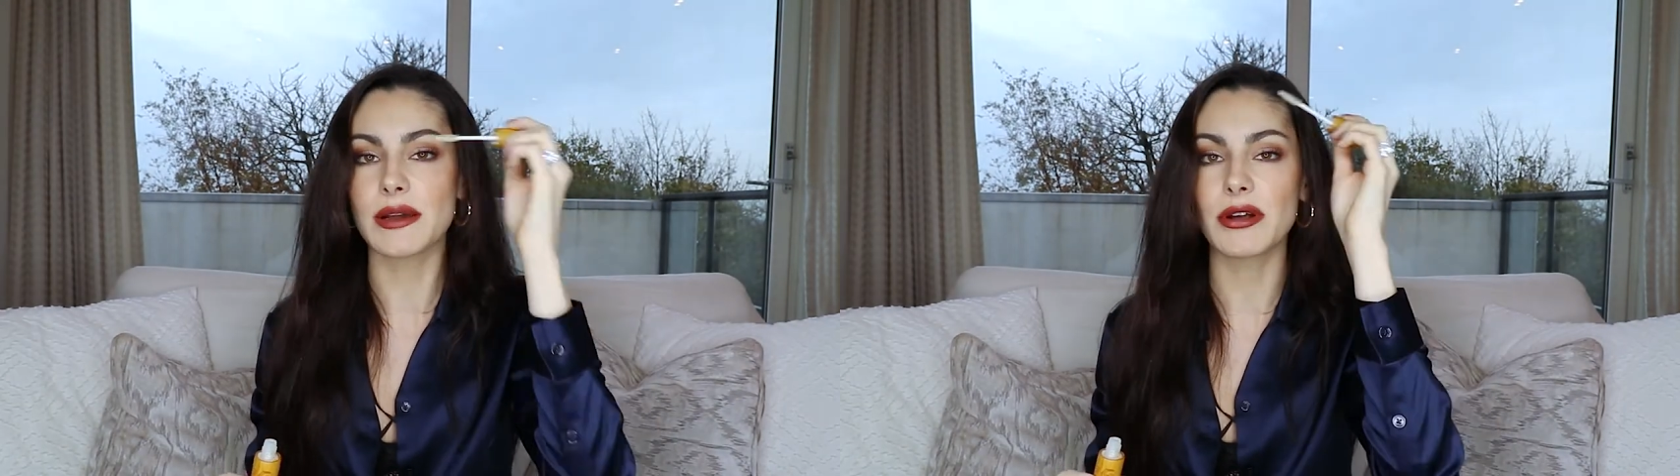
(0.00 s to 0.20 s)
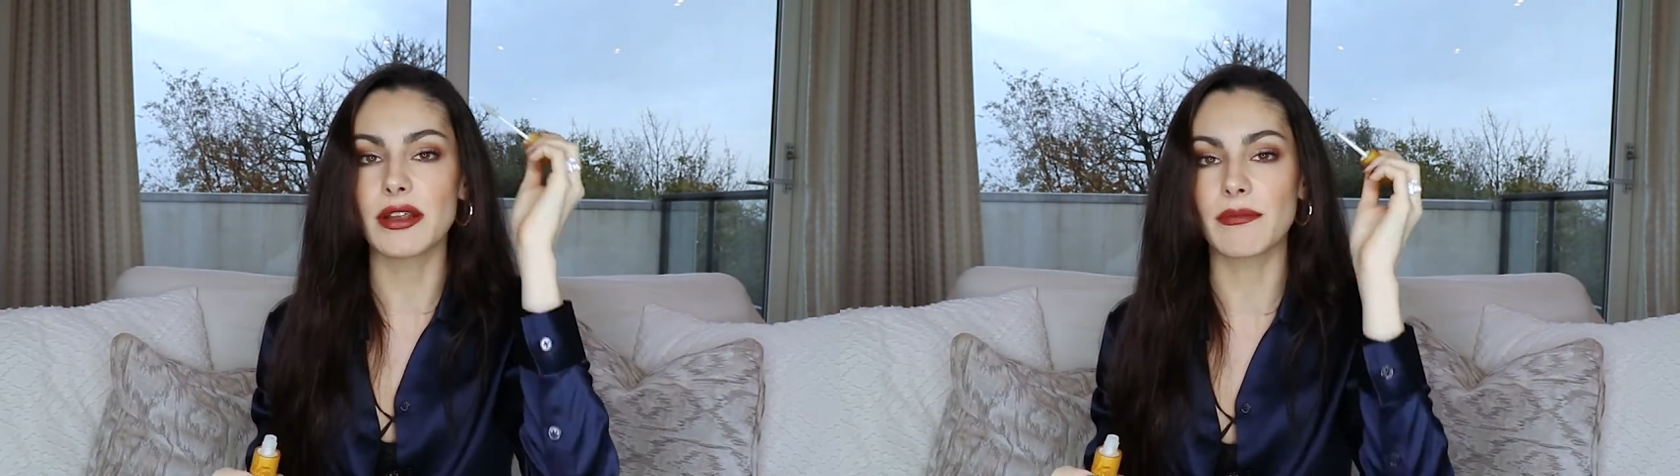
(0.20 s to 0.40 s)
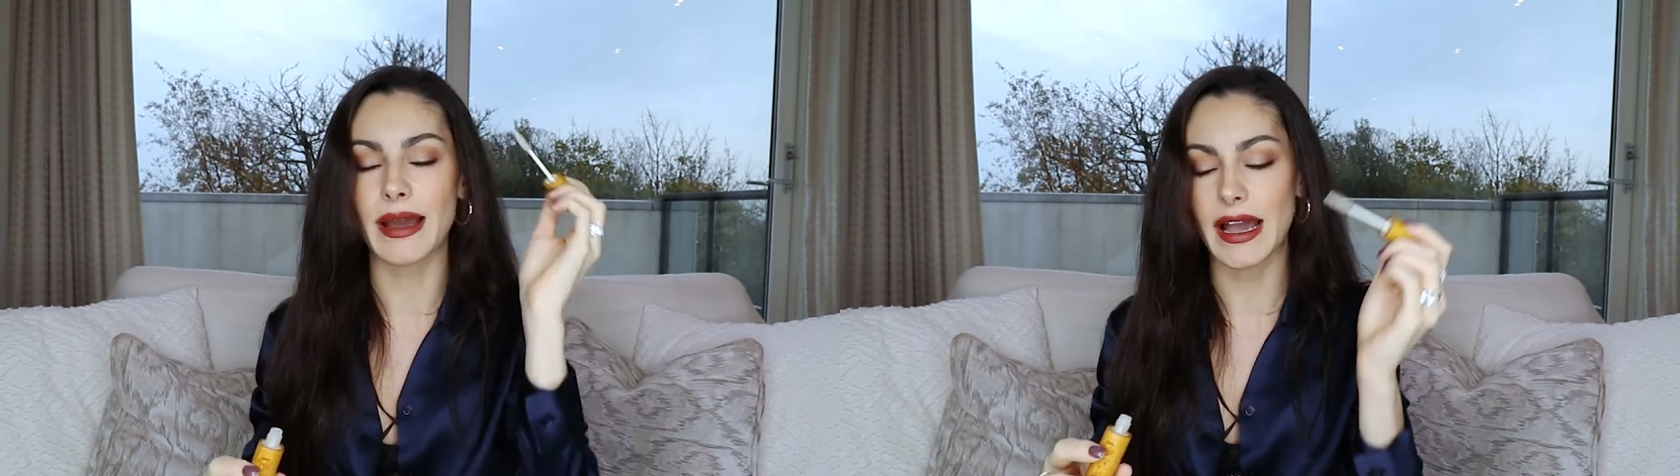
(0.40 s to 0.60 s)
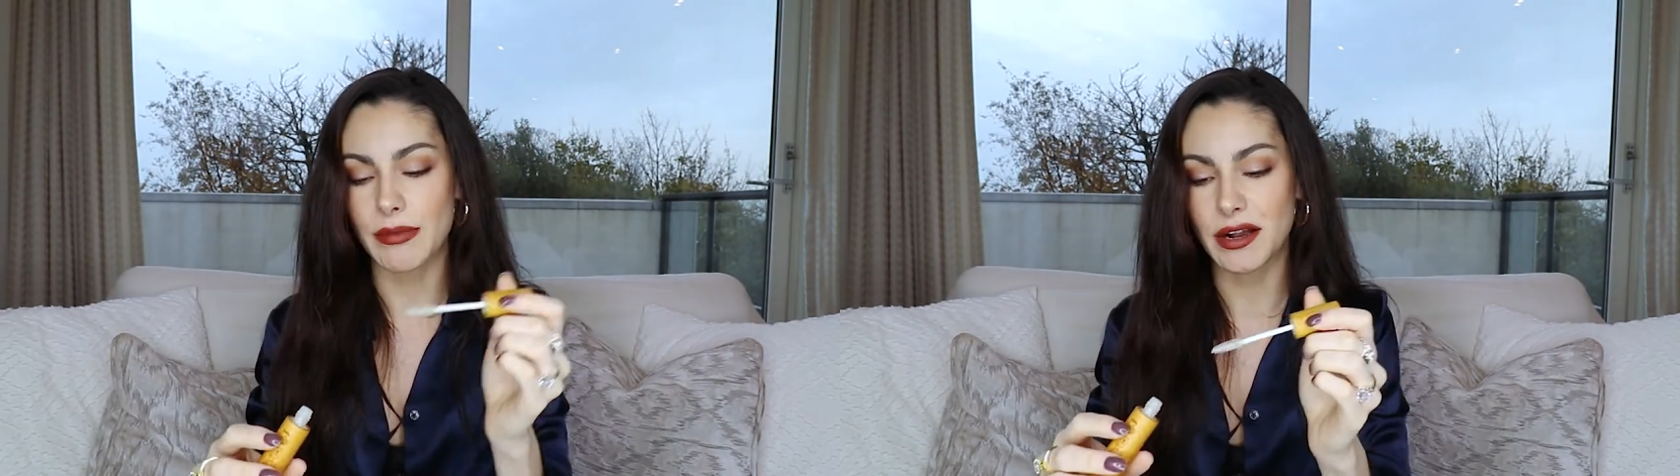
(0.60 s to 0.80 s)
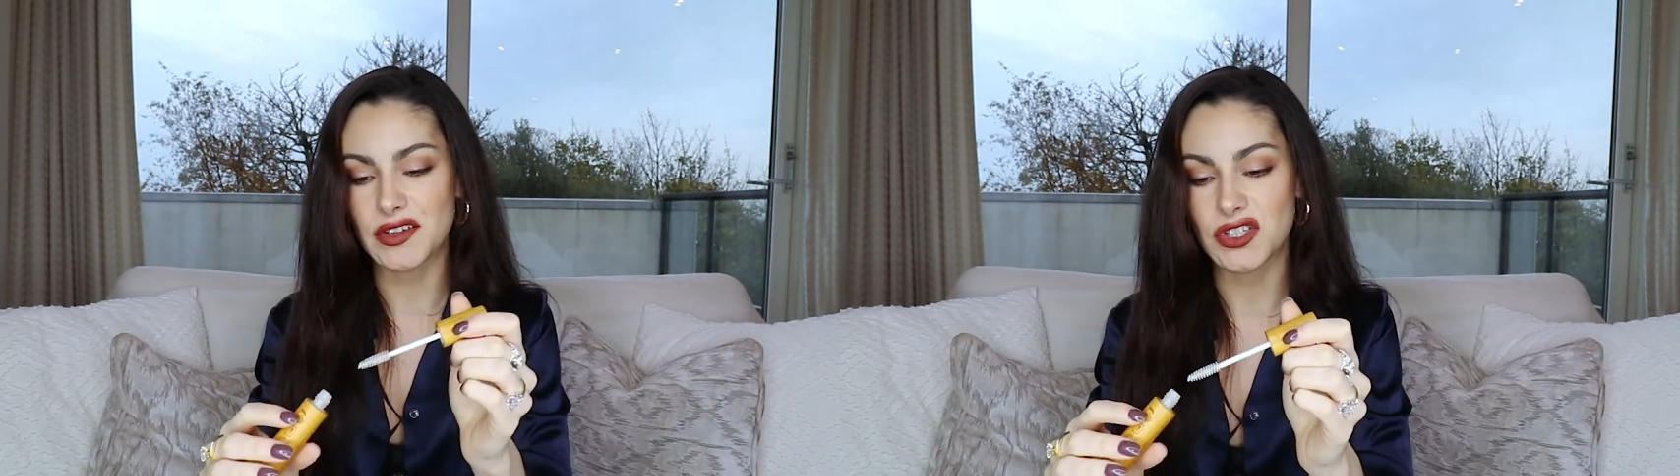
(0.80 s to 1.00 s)
I put it in my
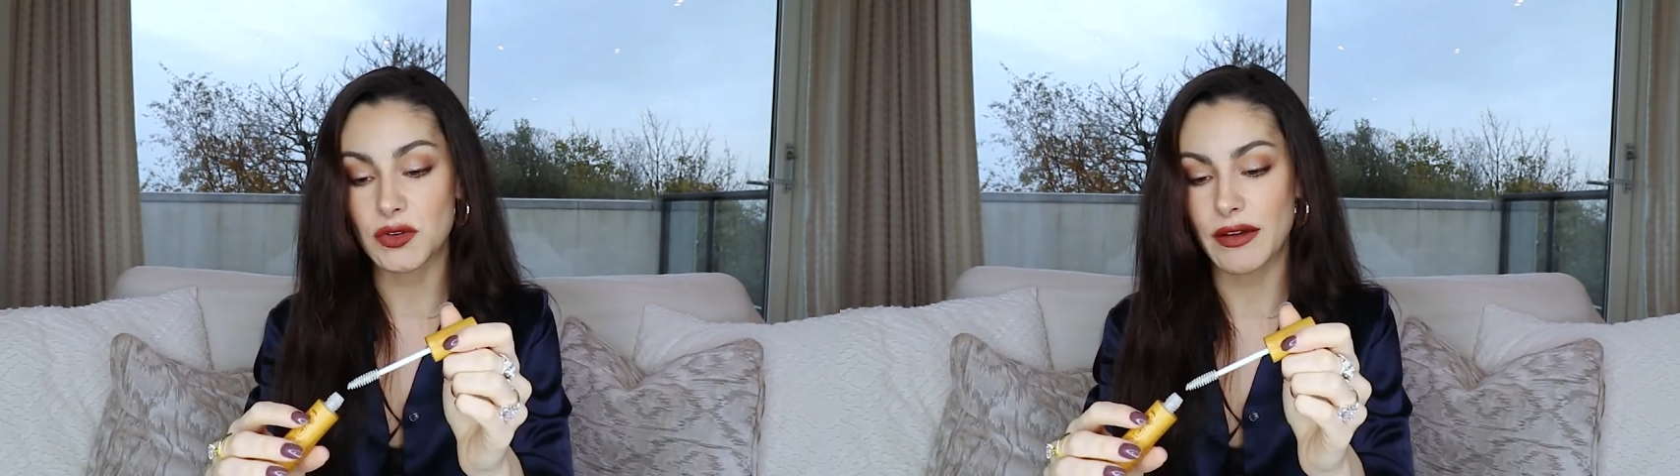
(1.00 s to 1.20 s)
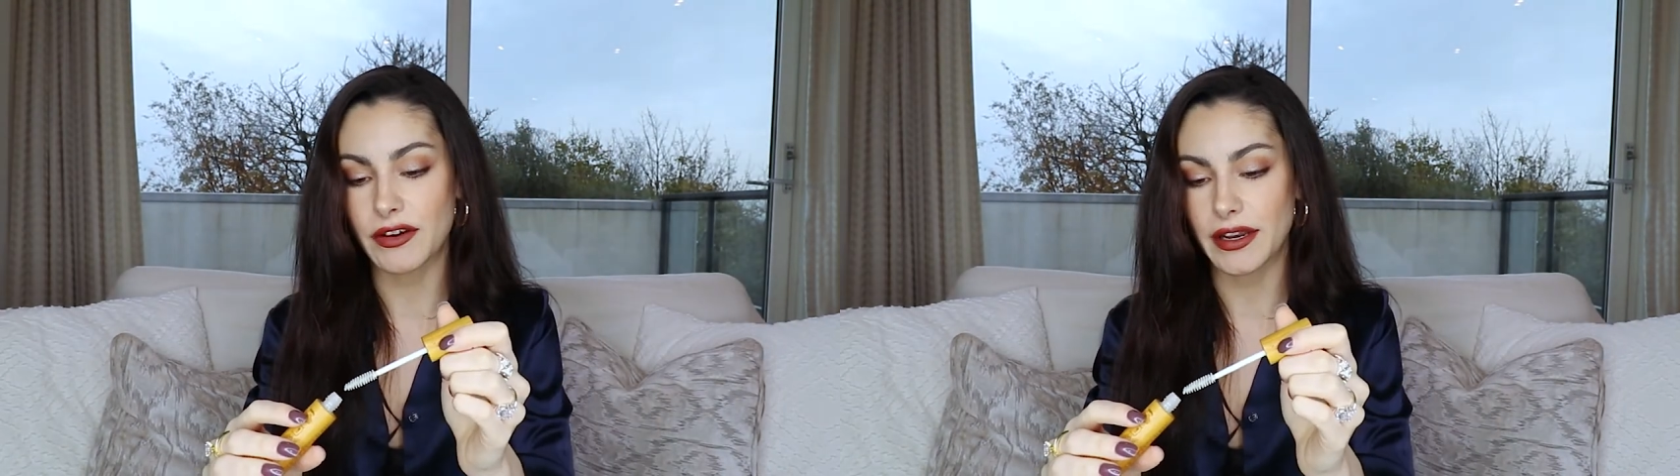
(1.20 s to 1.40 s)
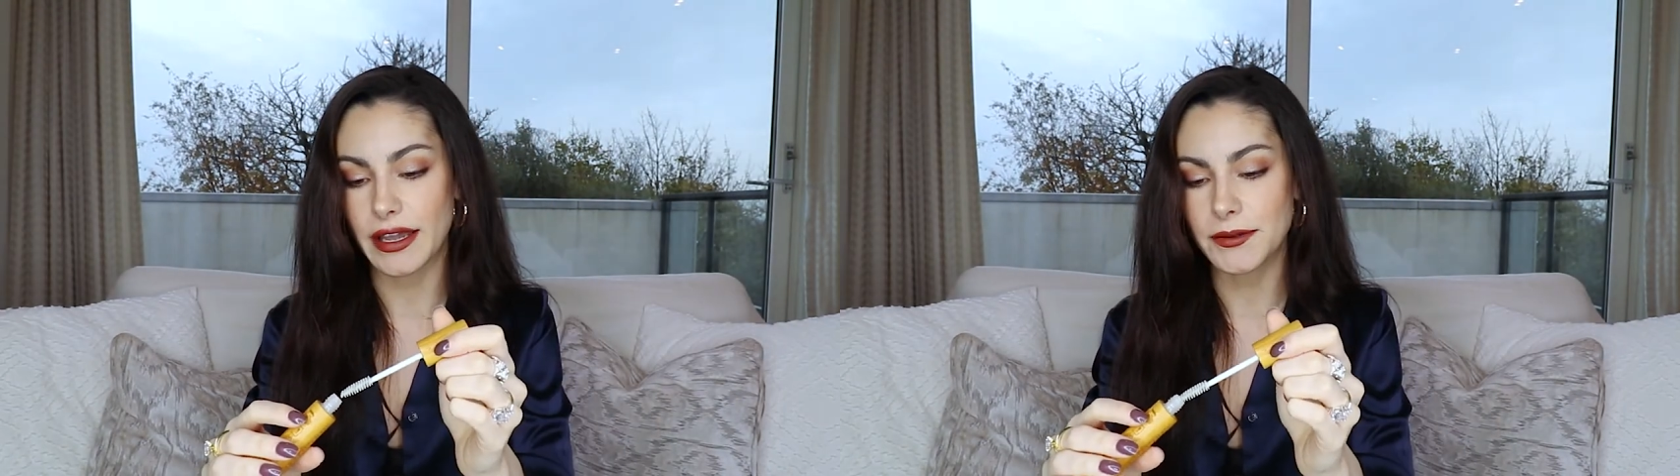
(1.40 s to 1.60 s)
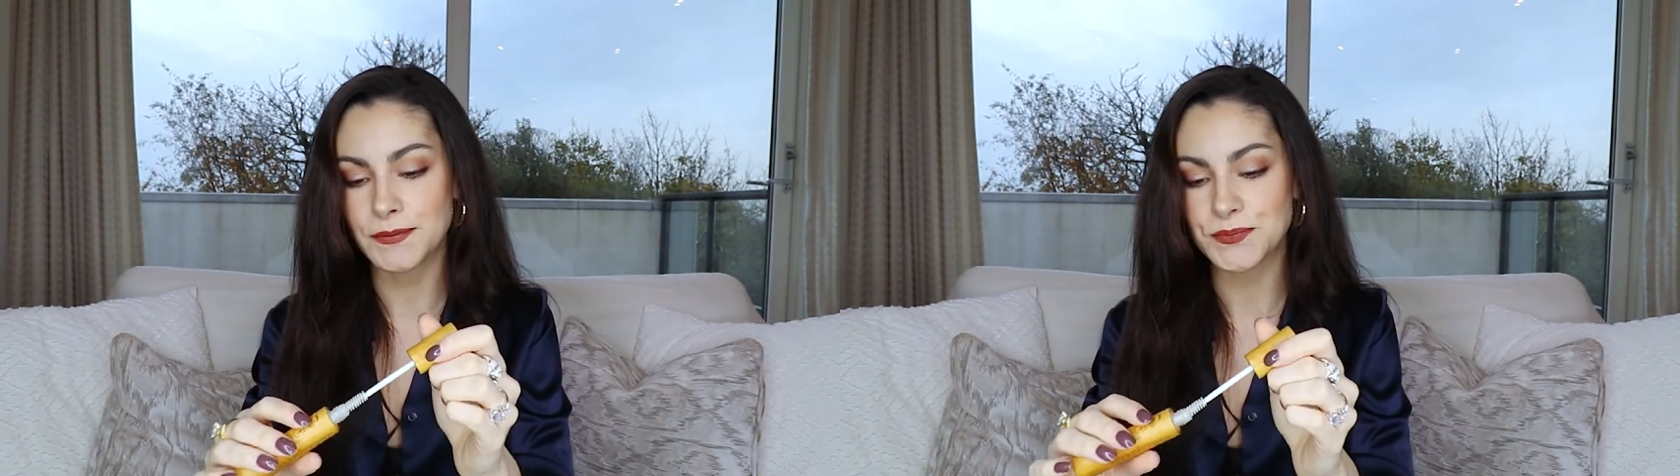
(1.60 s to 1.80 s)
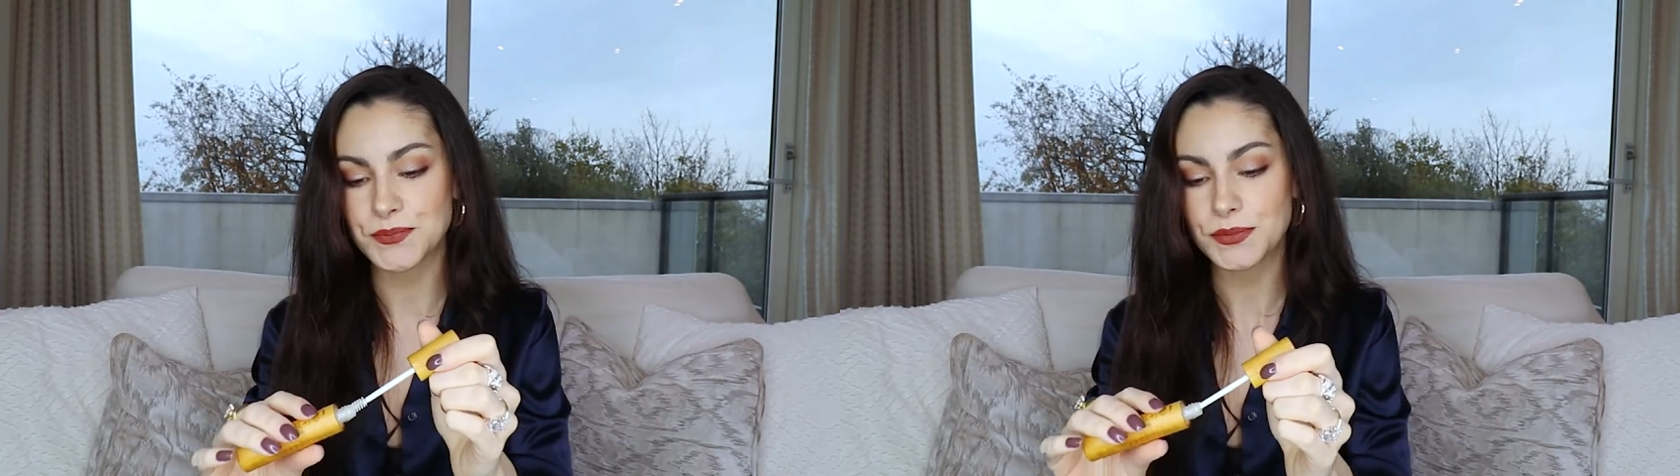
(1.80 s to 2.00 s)
eyebrows too every night.